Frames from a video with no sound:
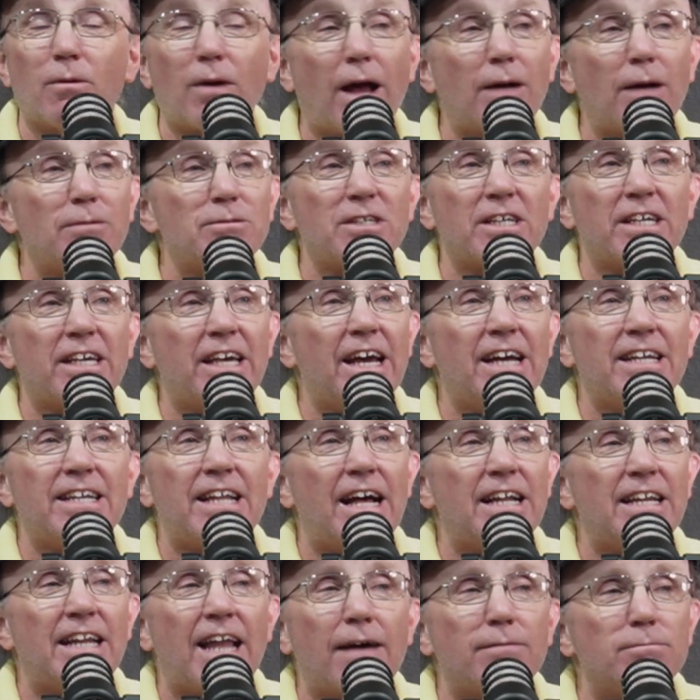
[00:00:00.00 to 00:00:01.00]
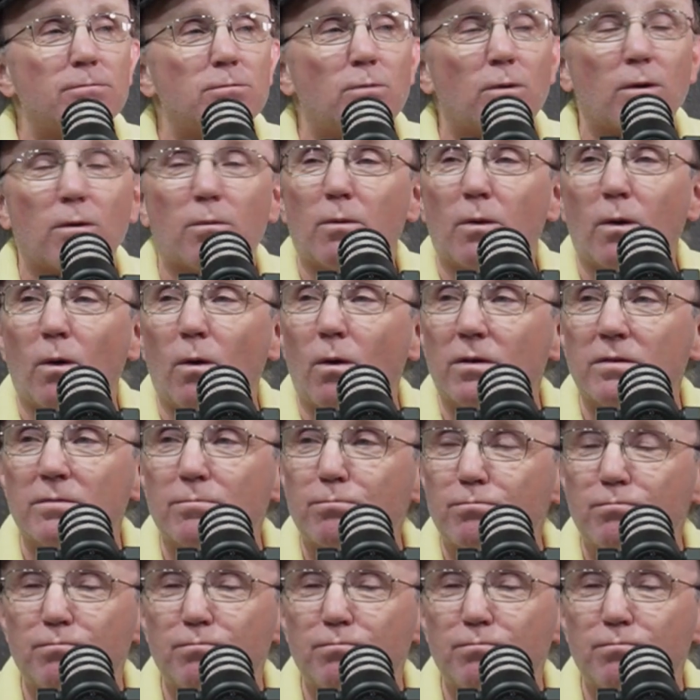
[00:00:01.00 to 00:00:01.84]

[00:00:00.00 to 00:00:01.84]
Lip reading: When I was a kid, that never would have went on.